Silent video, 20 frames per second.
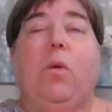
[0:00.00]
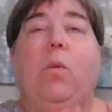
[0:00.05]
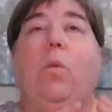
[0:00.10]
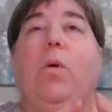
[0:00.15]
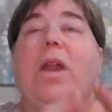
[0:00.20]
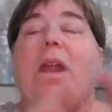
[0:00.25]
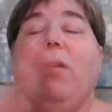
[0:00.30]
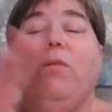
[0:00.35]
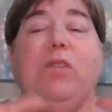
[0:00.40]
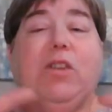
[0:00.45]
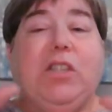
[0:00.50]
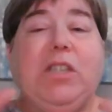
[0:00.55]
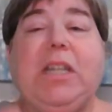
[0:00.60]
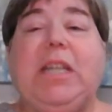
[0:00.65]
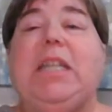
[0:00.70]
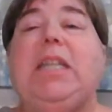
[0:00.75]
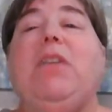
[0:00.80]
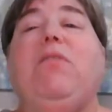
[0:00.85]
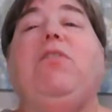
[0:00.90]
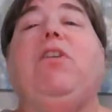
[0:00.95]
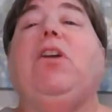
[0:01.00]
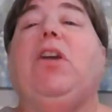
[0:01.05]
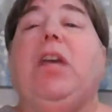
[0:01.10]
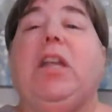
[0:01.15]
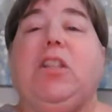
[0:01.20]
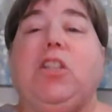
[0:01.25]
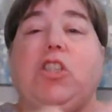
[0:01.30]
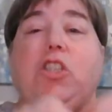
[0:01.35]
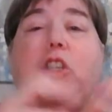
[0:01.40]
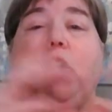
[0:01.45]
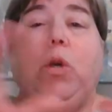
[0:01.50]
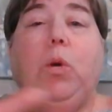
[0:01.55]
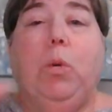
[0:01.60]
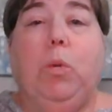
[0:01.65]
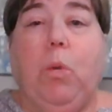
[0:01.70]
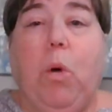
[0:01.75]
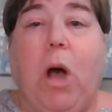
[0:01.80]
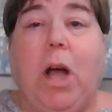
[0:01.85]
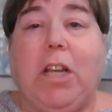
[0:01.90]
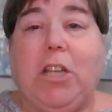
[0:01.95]
Whatever significance you
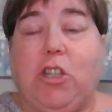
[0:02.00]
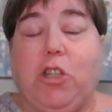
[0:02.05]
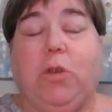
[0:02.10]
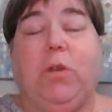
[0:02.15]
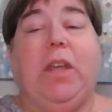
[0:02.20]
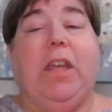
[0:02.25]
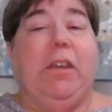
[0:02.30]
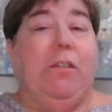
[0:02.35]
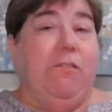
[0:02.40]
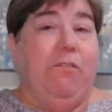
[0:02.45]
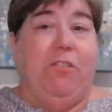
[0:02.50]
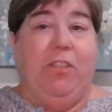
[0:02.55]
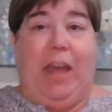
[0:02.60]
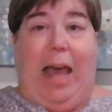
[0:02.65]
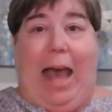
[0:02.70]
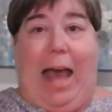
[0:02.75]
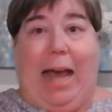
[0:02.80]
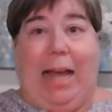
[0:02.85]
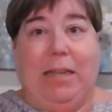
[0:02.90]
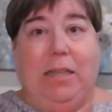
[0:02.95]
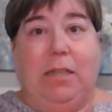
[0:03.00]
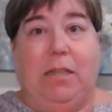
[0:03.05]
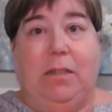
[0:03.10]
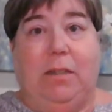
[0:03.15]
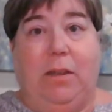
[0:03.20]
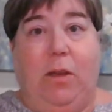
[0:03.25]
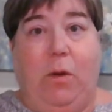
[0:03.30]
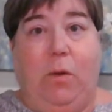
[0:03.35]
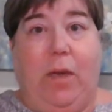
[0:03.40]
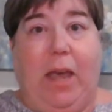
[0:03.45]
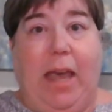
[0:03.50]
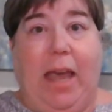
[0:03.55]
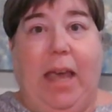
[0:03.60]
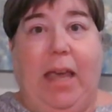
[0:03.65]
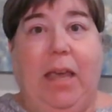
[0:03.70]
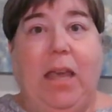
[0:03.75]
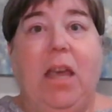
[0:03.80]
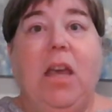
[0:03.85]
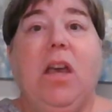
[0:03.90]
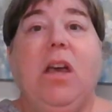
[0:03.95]
want to give that,
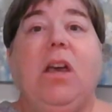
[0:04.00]
okay?